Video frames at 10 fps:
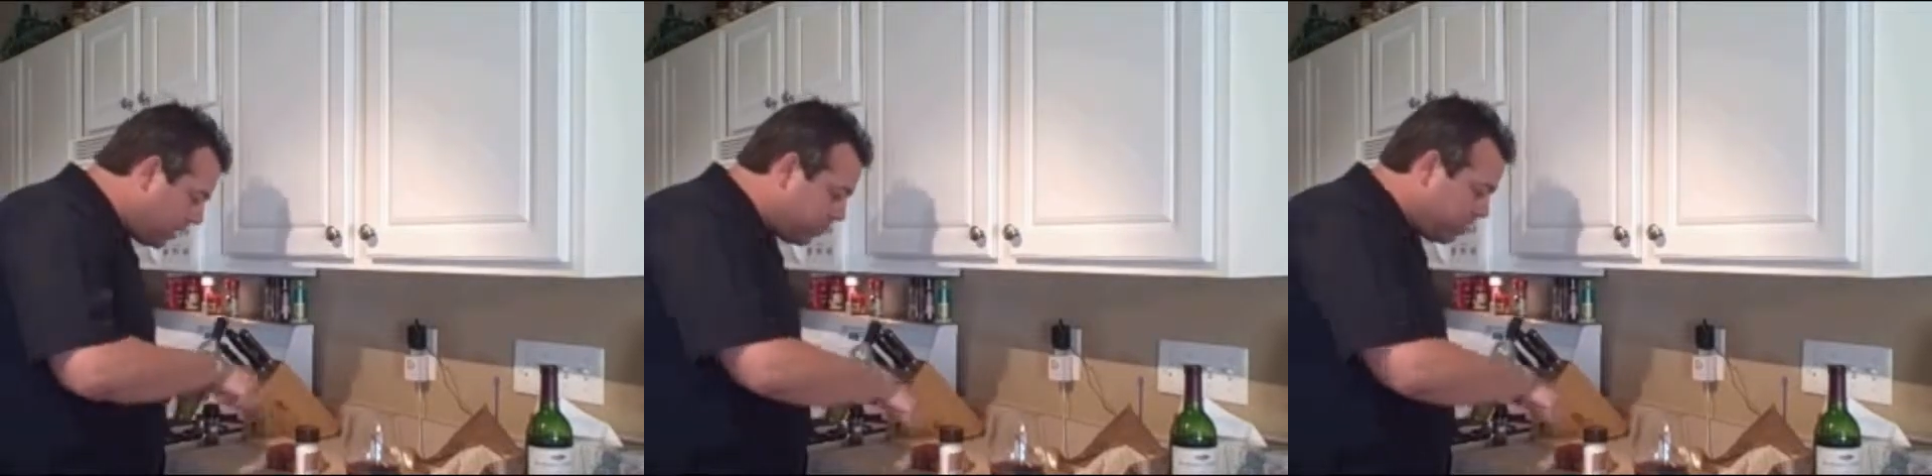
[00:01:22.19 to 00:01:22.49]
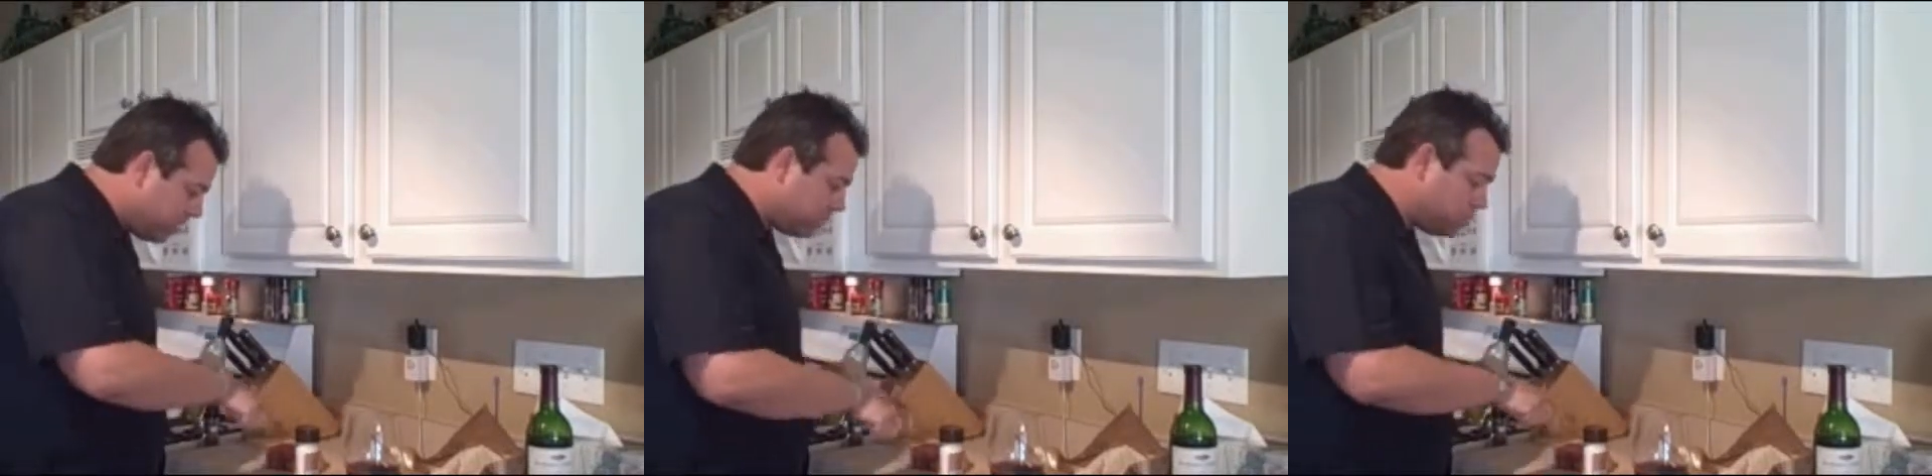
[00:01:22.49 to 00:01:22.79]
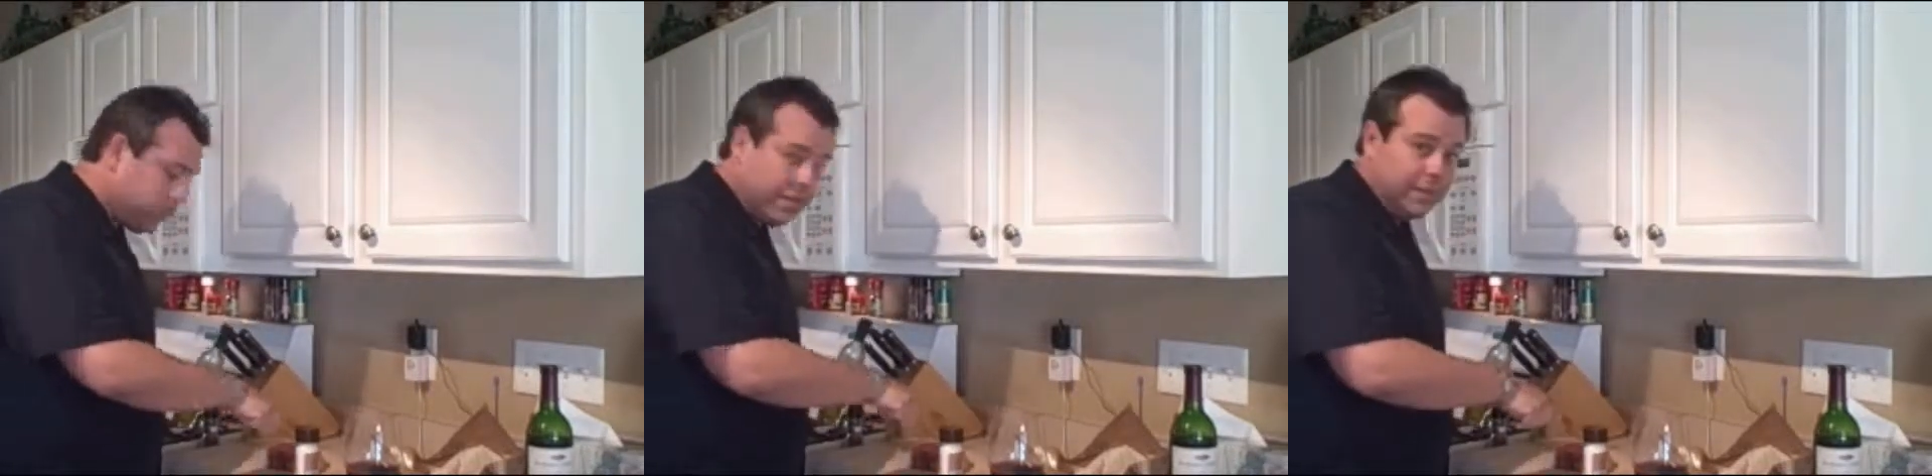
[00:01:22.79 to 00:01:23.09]
and
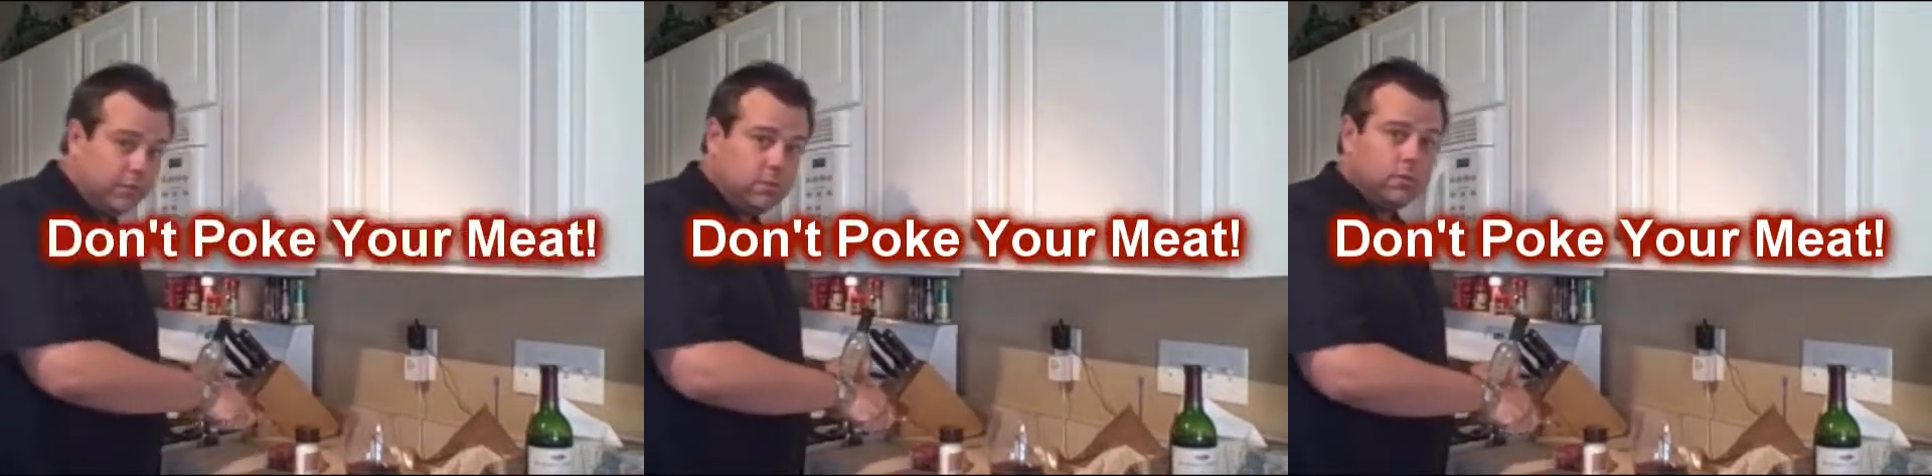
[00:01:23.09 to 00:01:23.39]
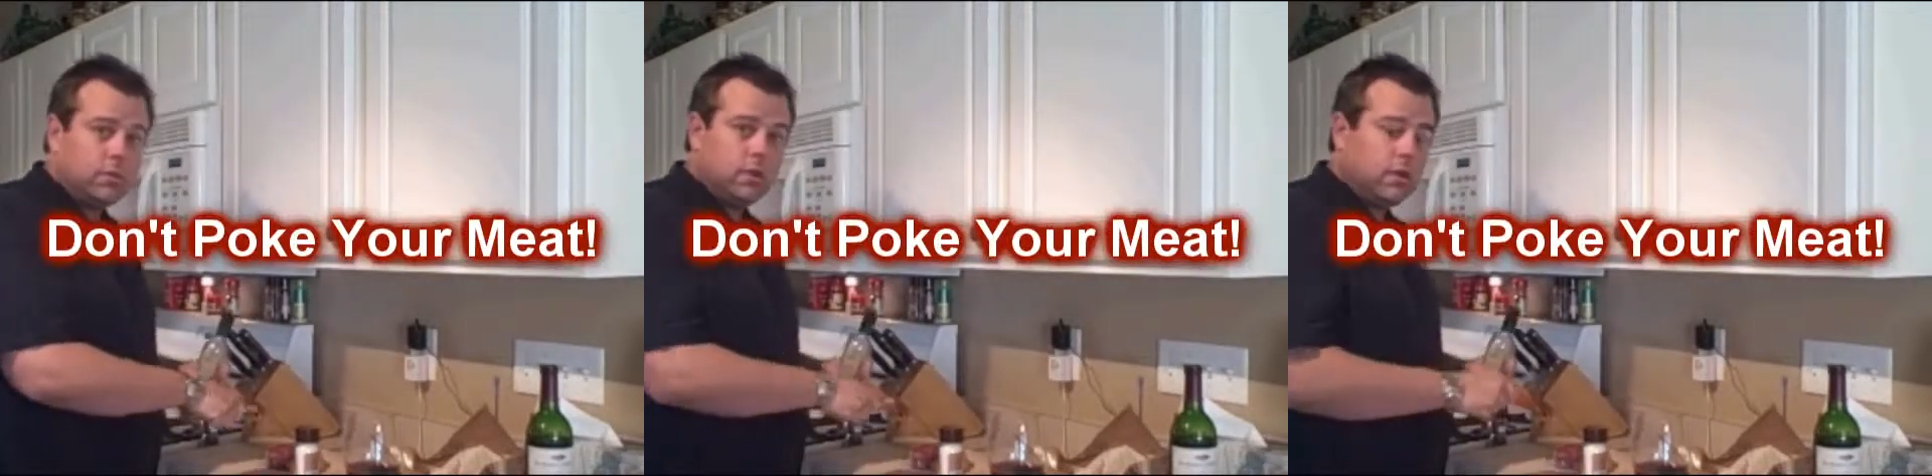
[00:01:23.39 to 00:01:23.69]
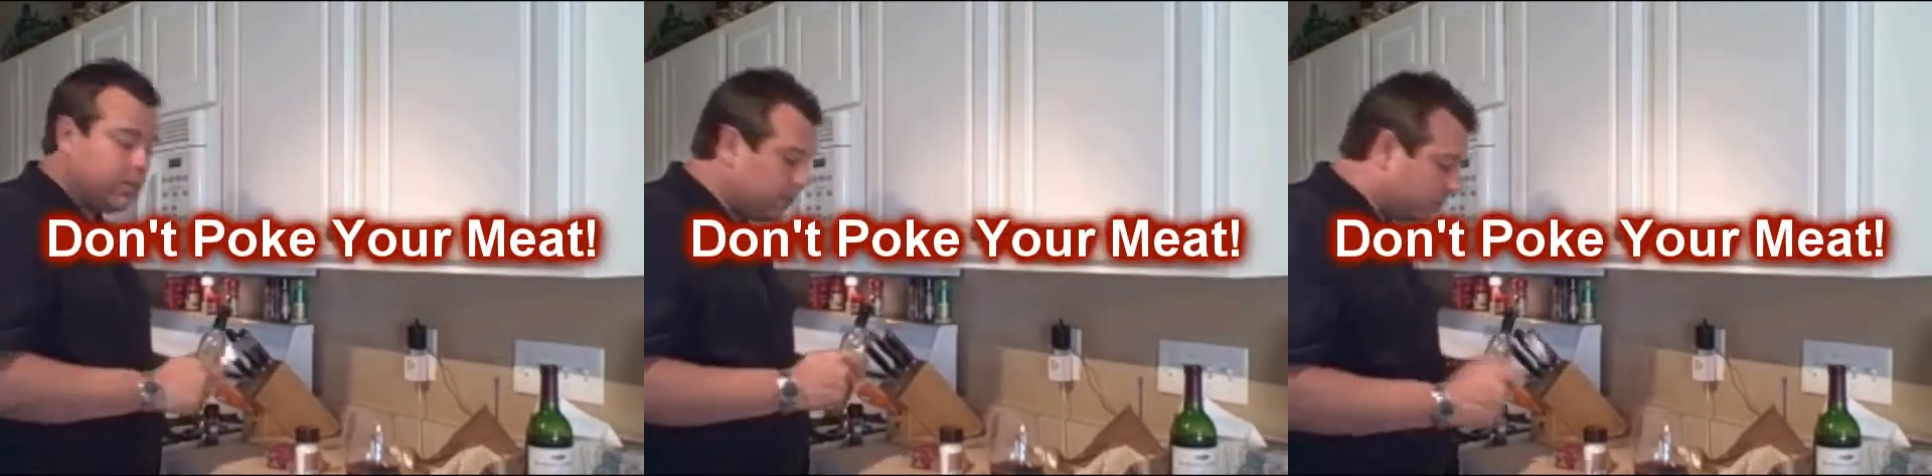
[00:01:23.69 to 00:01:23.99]
pierce your meat.
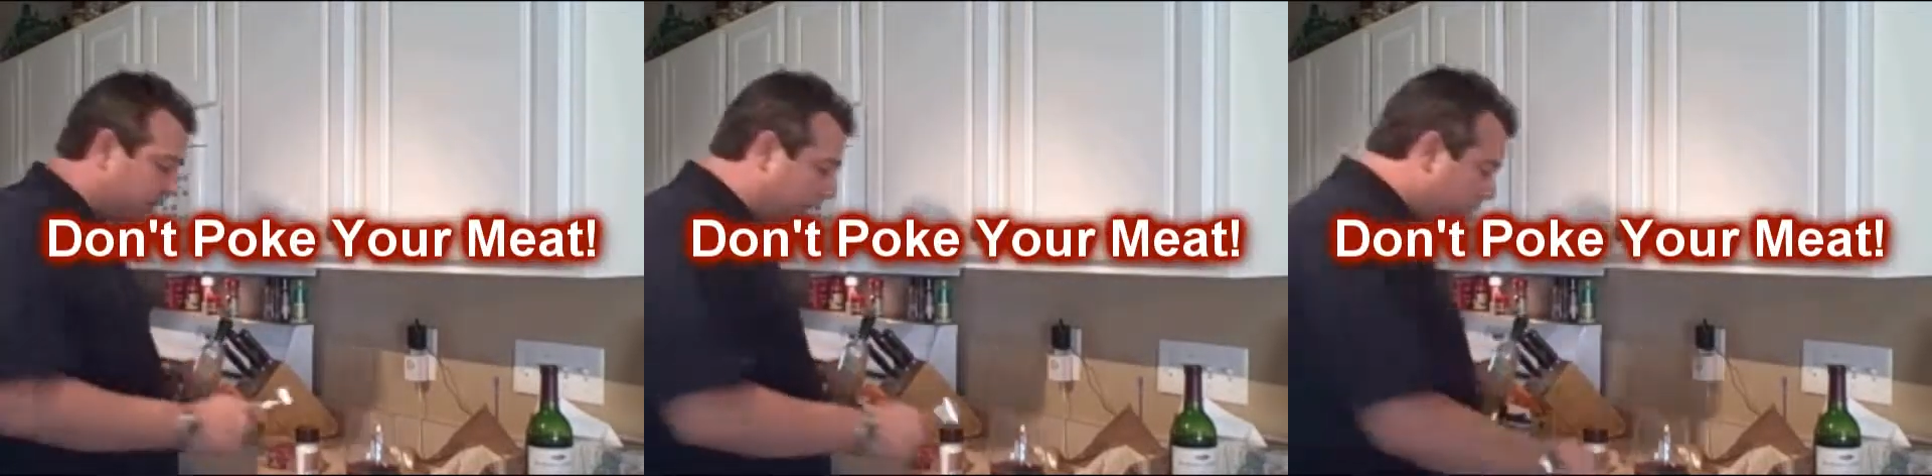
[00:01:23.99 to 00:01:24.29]
There's a